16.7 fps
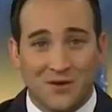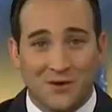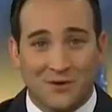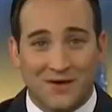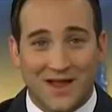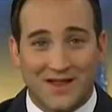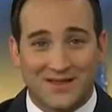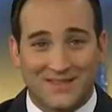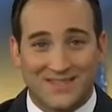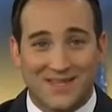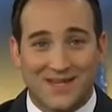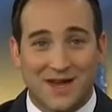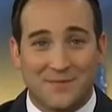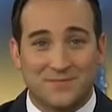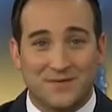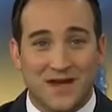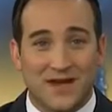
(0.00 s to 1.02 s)
Well, now let's get an
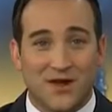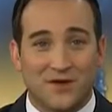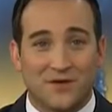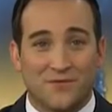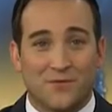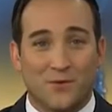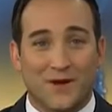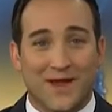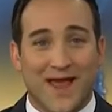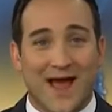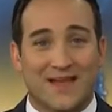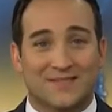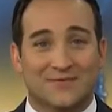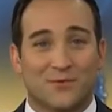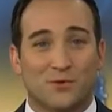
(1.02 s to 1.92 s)
update on your forecast.